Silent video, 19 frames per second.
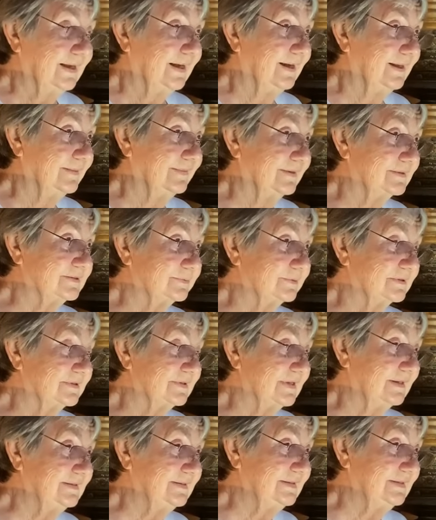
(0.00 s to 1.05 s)
and this was
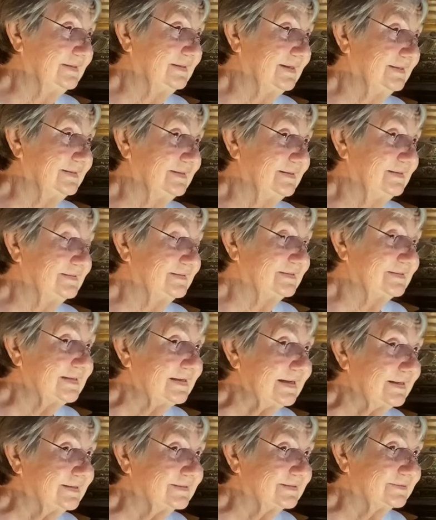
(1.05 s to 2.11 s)

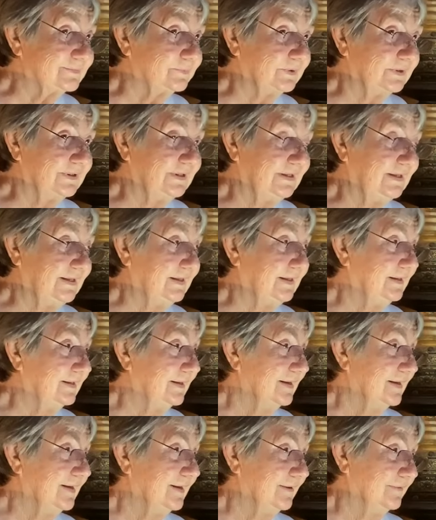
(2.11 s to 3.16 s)
1996 when he
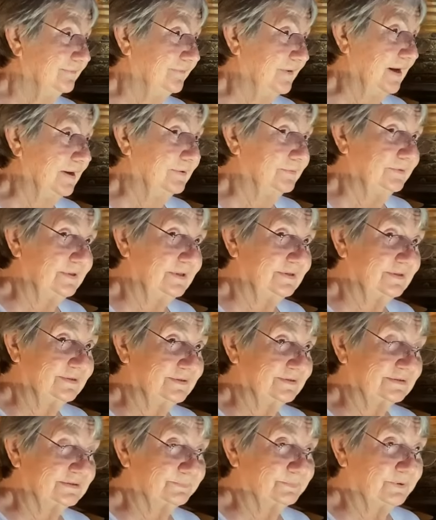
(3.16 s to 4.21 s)
found
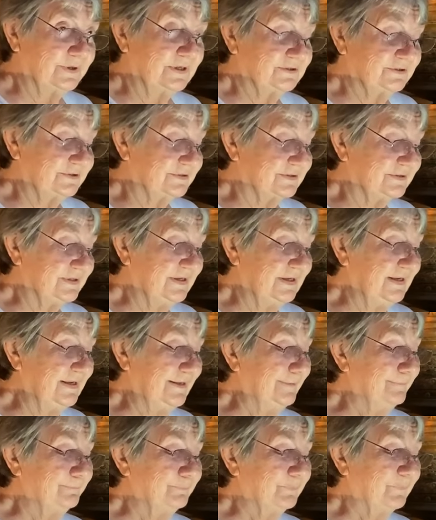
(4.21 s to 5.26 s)
this precious
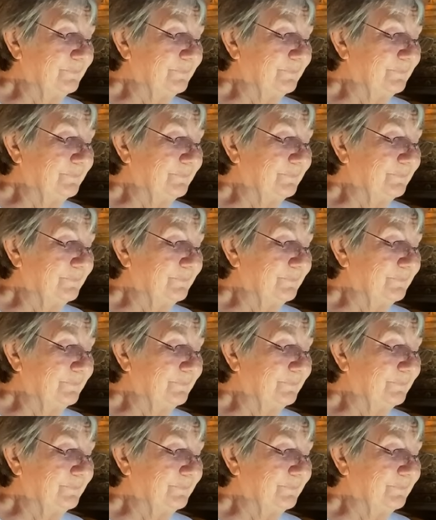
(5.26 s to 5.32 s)
key.